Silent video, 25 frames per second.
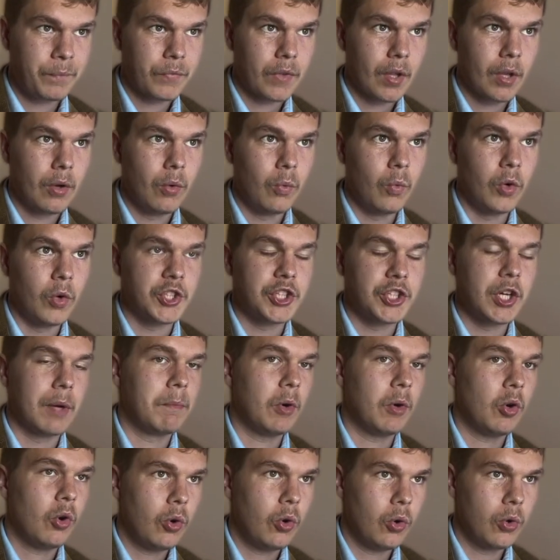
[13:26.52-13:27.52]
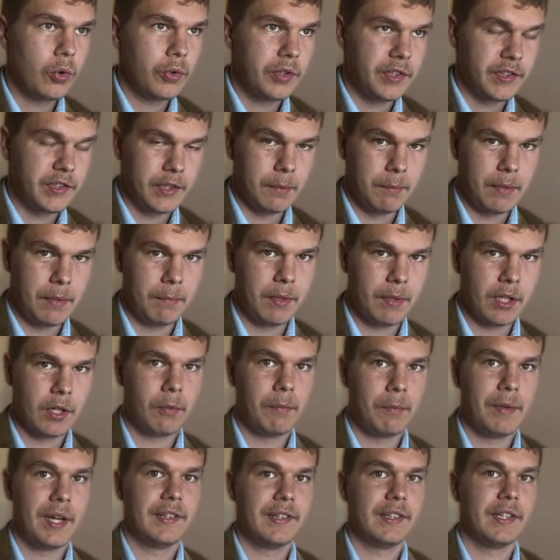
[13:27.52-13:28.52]
which upholds the biblical
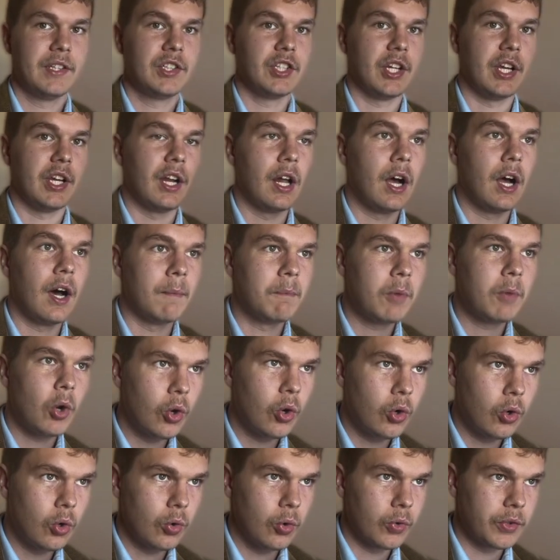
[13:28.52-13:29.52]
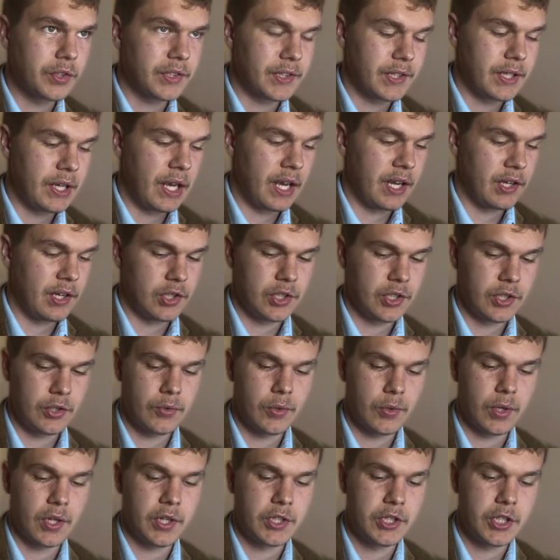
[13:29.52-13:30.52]
message. It upholds the ancient
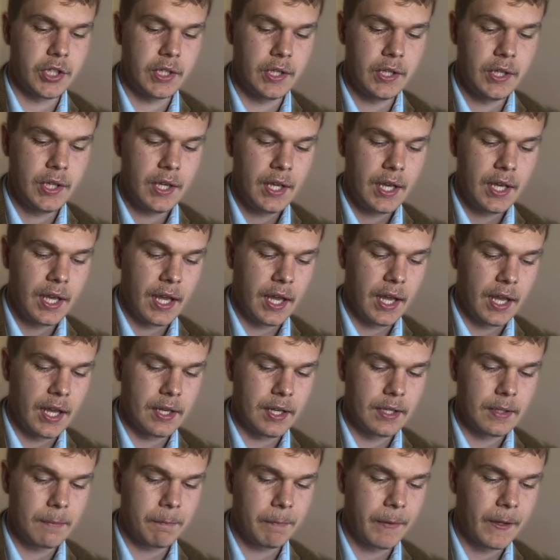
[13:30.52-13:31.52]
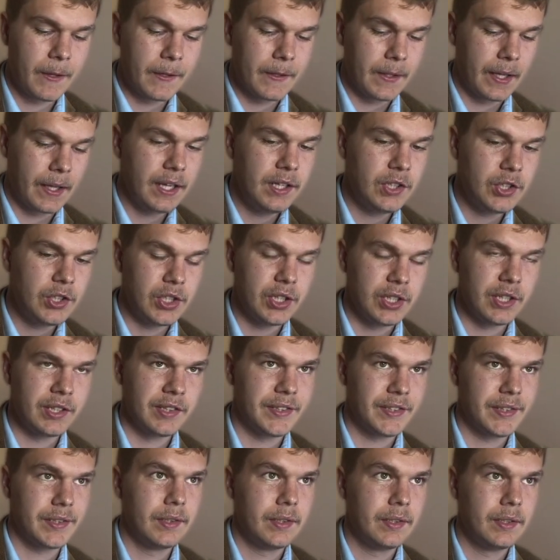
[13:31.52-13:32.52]
tradition, and
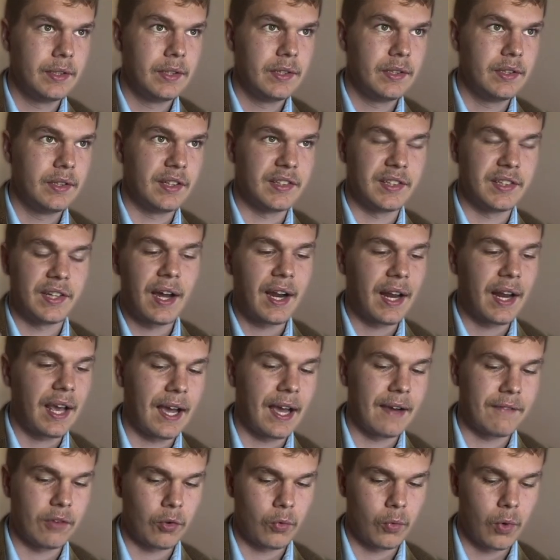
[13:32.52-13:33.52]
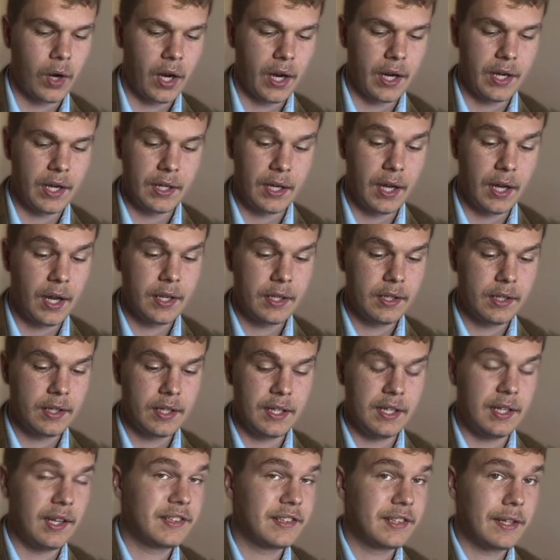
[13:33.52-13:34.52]
Pelagius does not have a right,
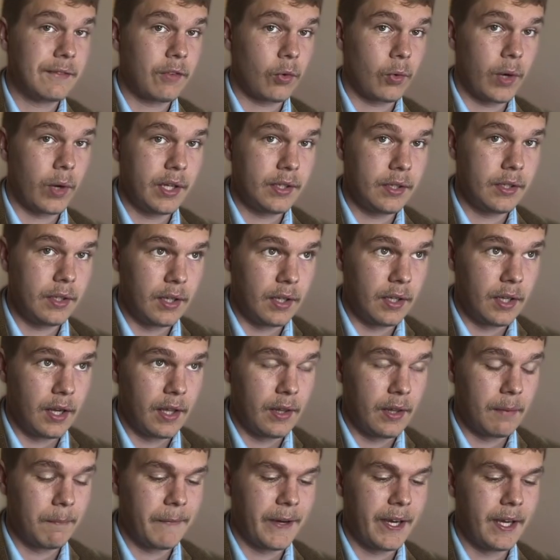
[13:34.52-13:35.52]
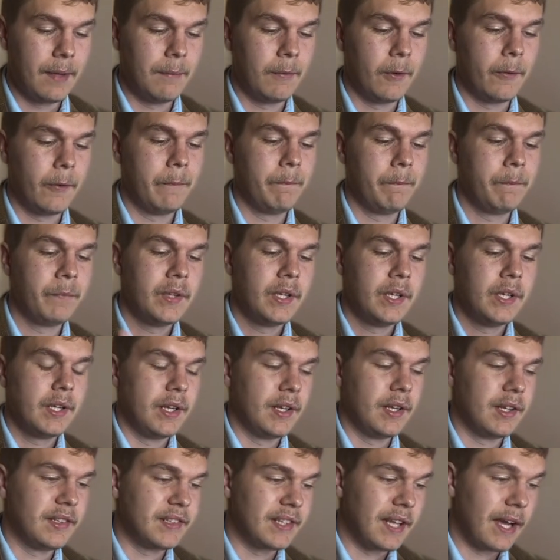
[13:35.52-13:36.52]
he doesn't have a right to deny the Bible. He
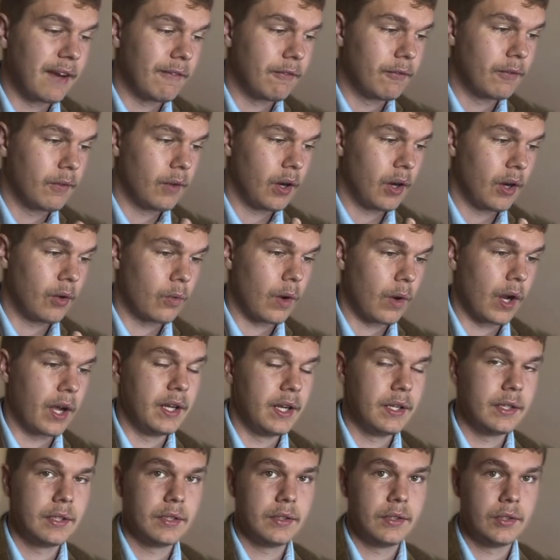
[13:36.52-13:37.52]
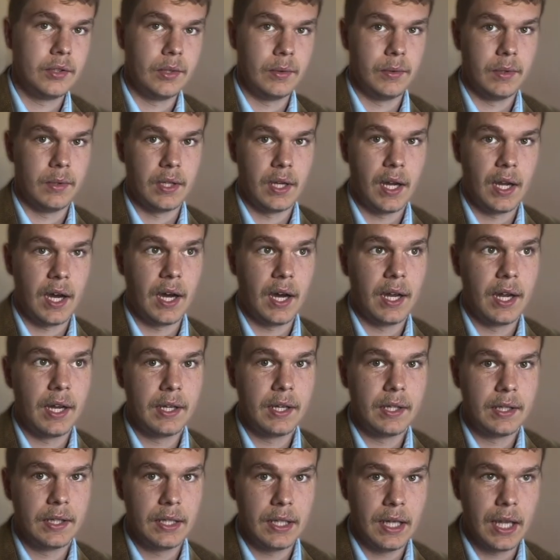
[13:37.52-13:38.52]
doesn't have a right to
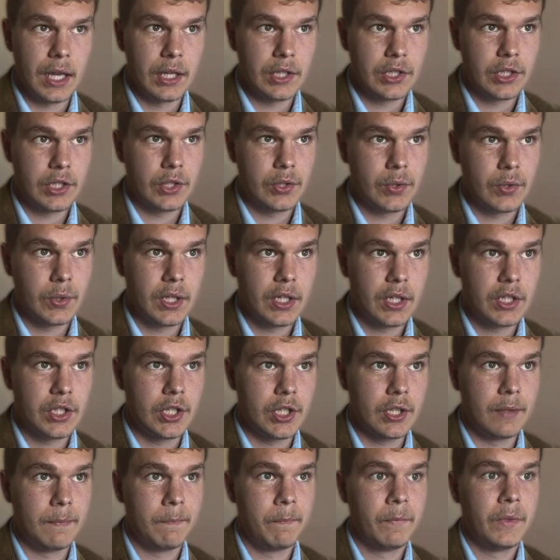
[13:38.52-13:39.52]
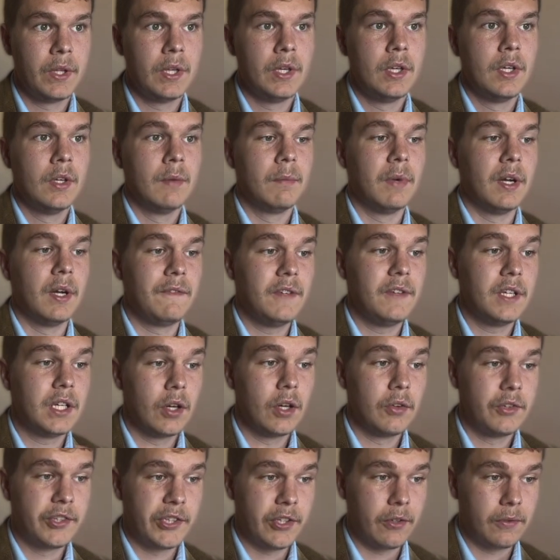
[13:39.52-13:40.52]
deny the ancient tradition. But if he
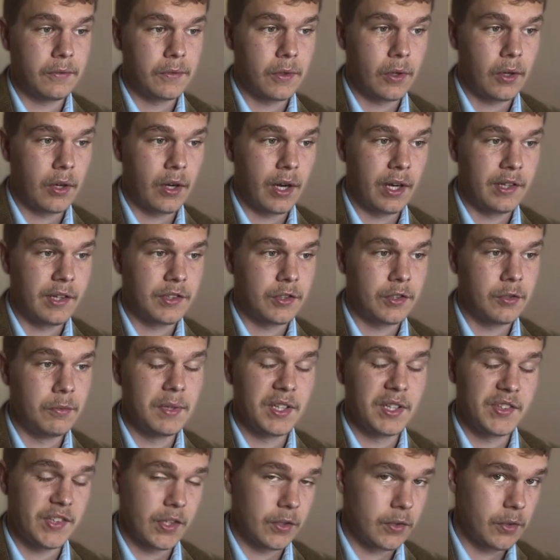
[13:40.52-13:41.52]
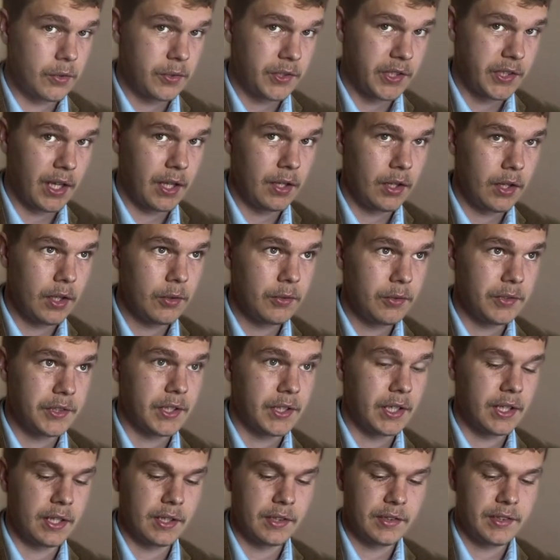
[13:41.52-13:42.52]
goes so far as to misunderstand those
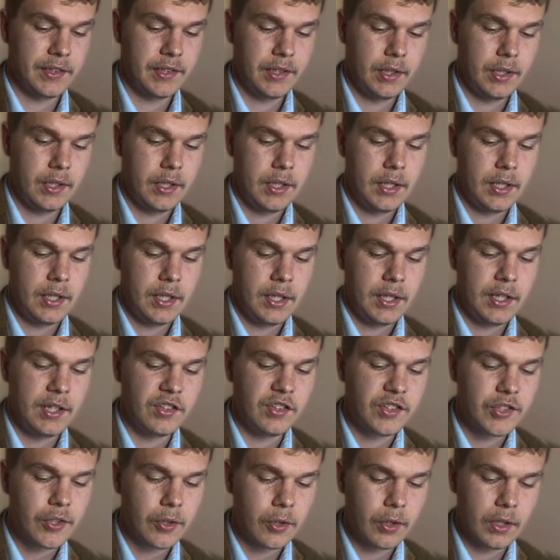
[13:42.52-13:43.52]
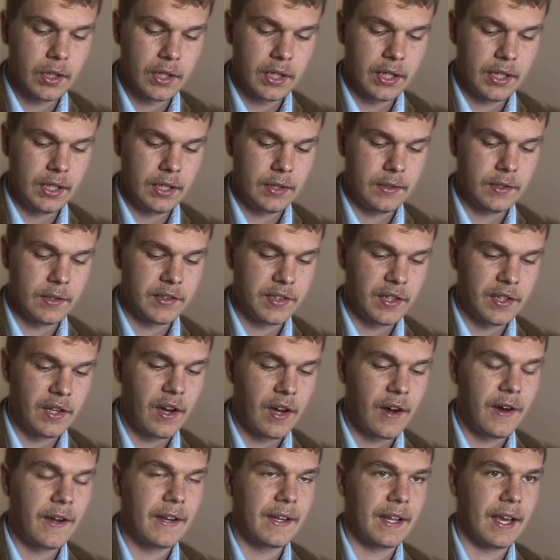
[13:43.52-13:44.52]
things, he certainly does
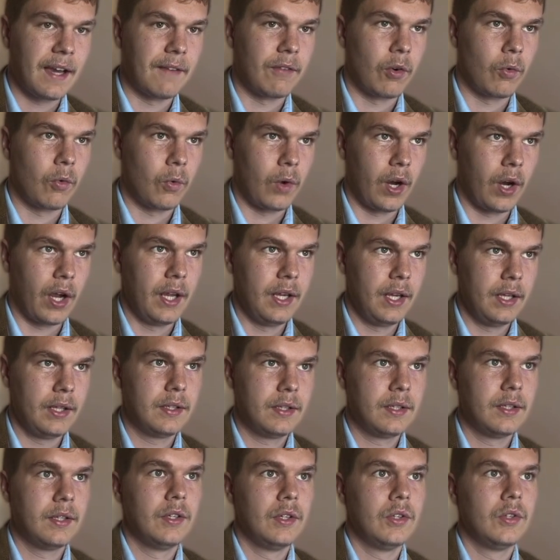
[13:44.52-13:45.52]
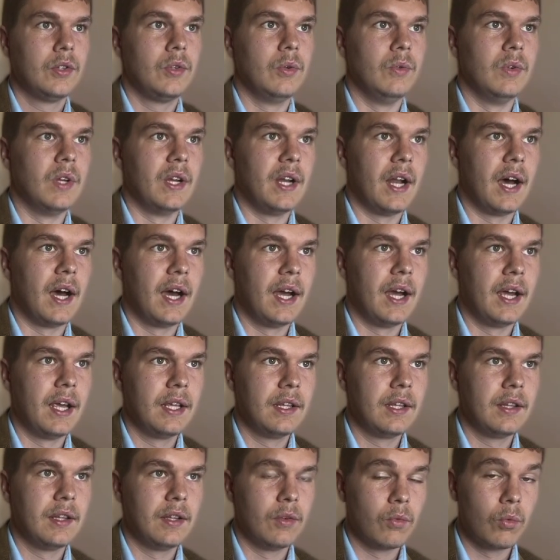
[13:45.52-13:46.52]
not have a right to
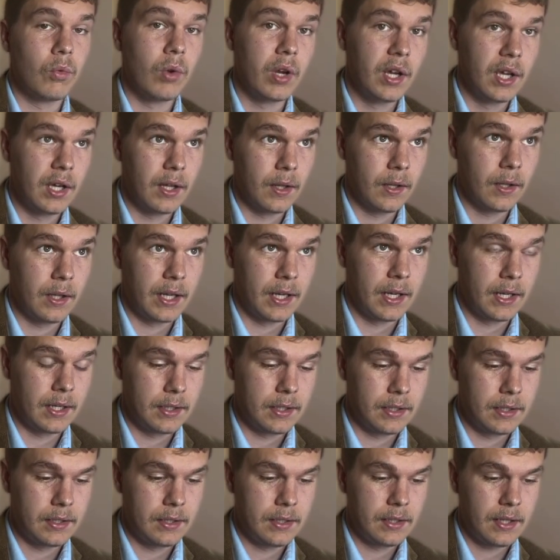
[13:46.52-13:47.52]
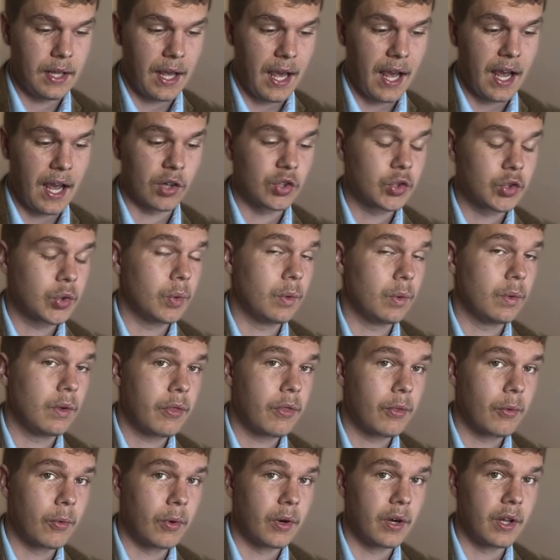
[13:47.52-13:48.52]
deny the real and actual
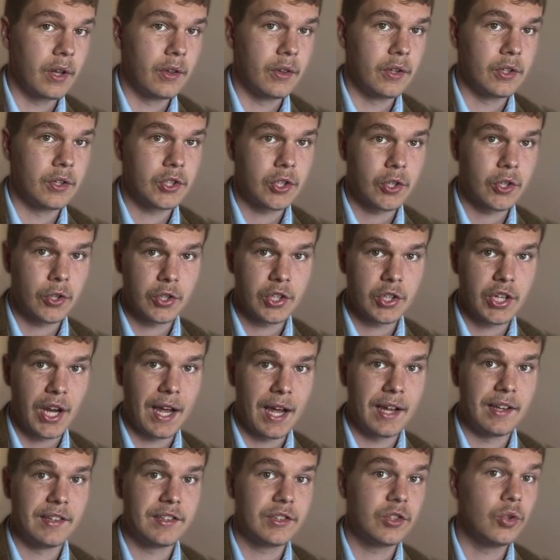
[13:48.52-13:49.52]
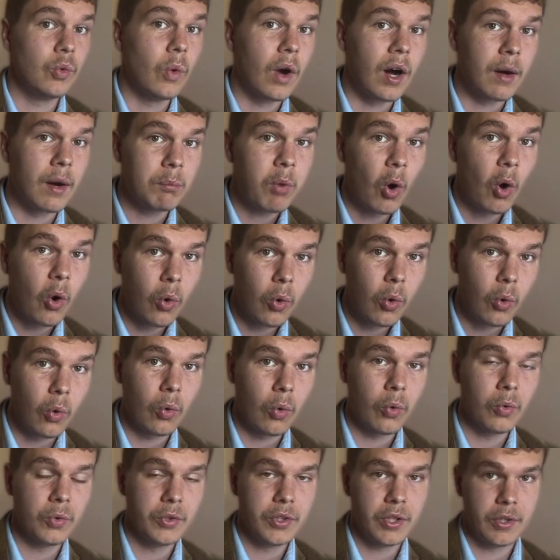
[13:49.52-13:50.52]
authority the church has to
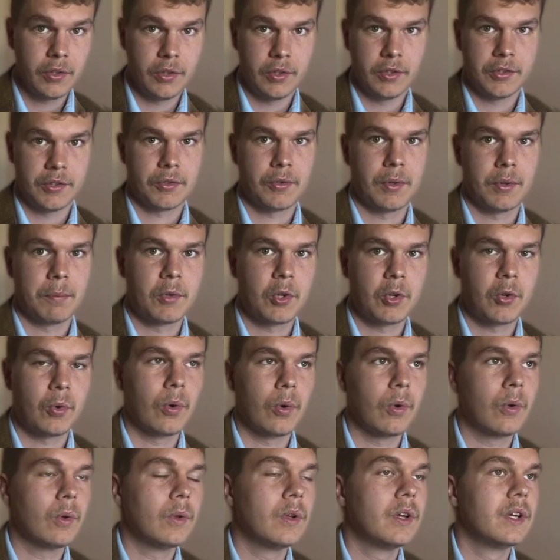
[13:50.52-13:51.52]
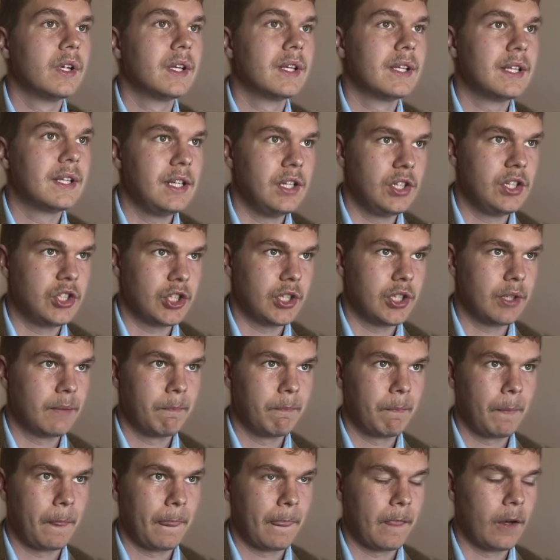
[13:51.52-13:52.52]
uphold the scriptural teaching
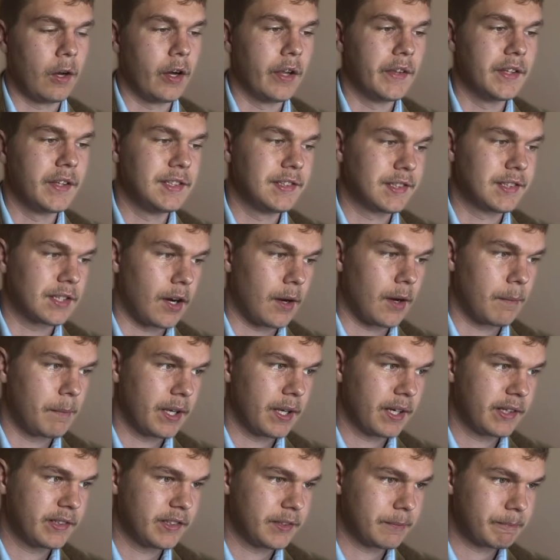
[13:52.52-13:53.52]
on these topics.